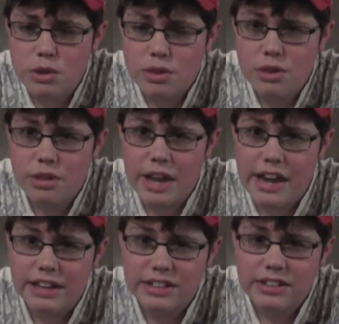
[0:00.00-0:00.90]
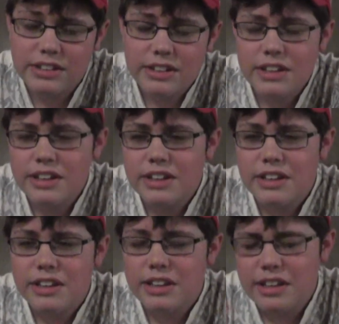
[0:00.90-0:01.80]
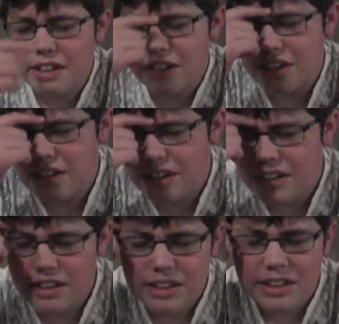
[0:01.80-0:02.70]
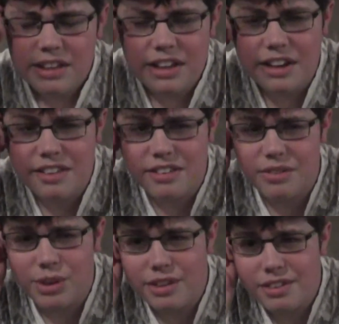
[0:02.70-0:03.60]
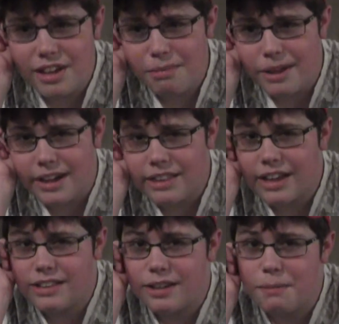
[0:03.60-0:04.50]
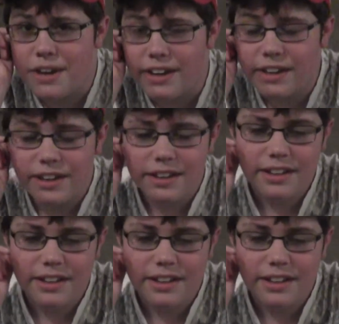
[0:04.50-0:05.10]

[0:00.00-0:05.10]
state, and it doesn't really seem like that to me.